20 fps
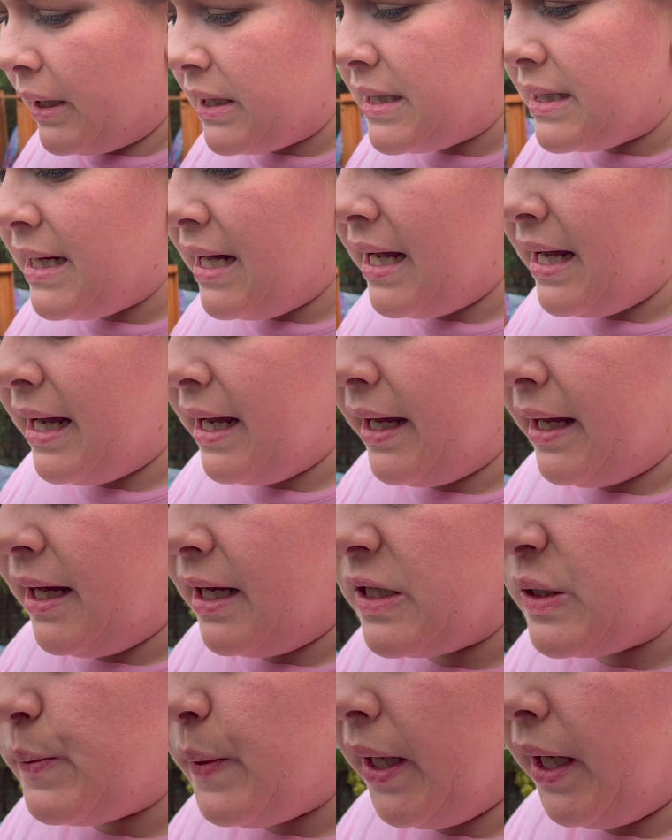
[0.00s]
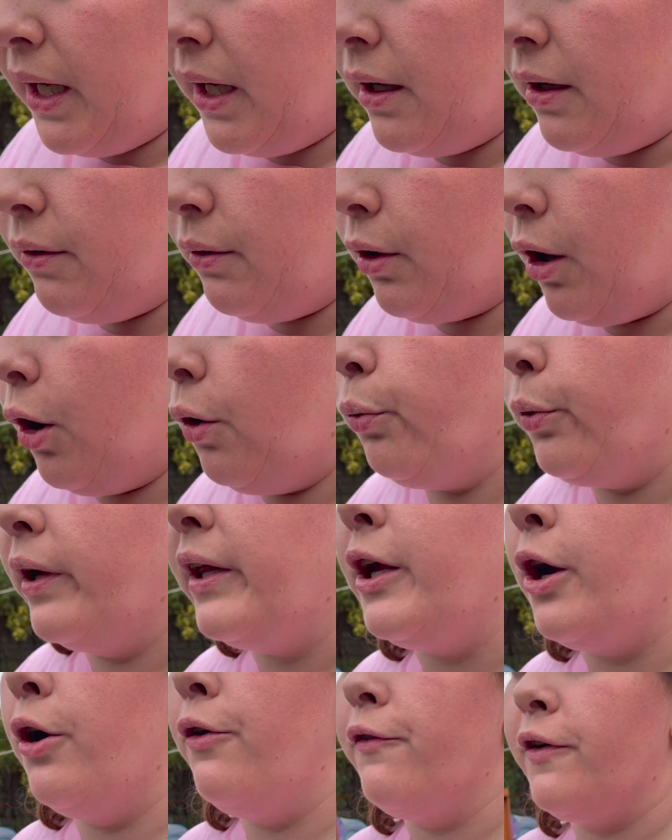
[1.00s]
today has been
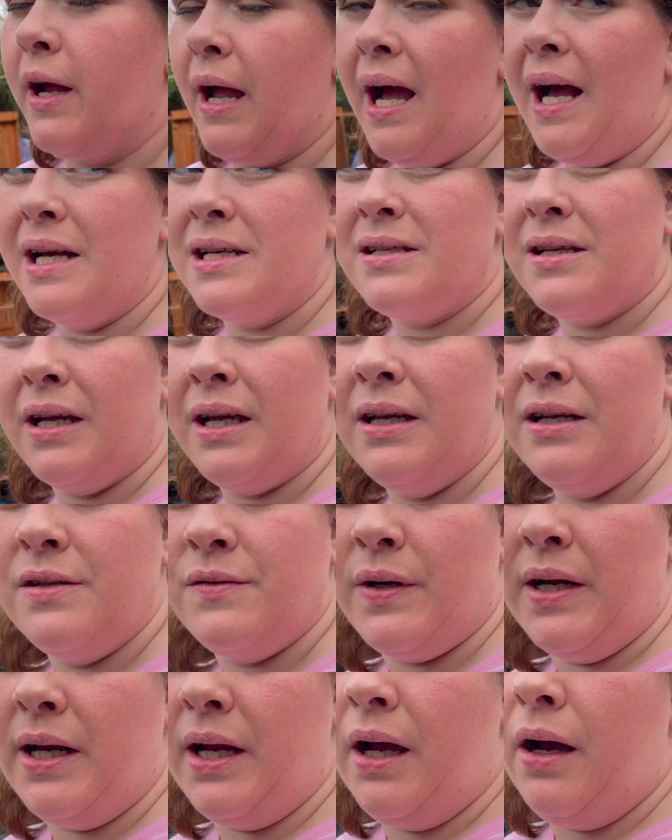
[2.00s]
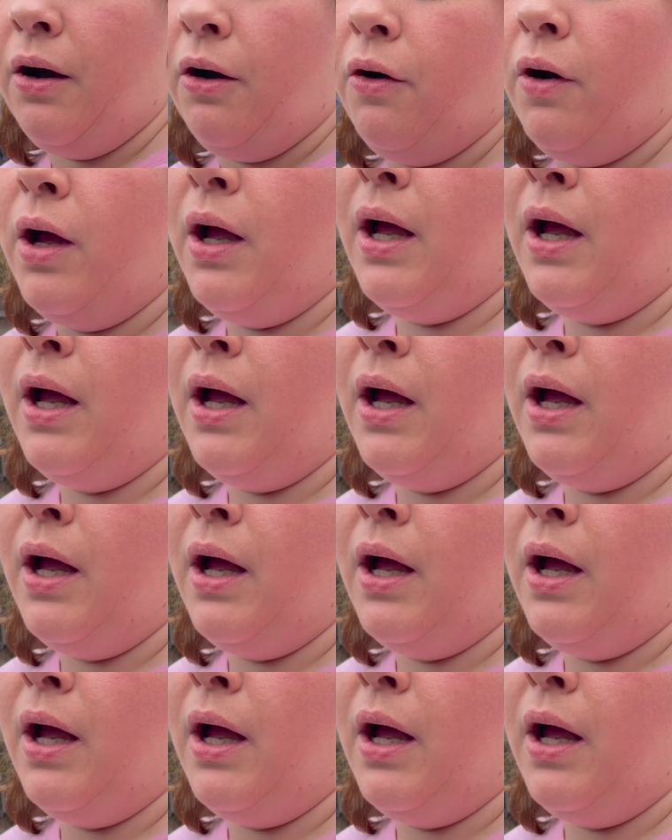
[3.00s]
really overcast like it is right now,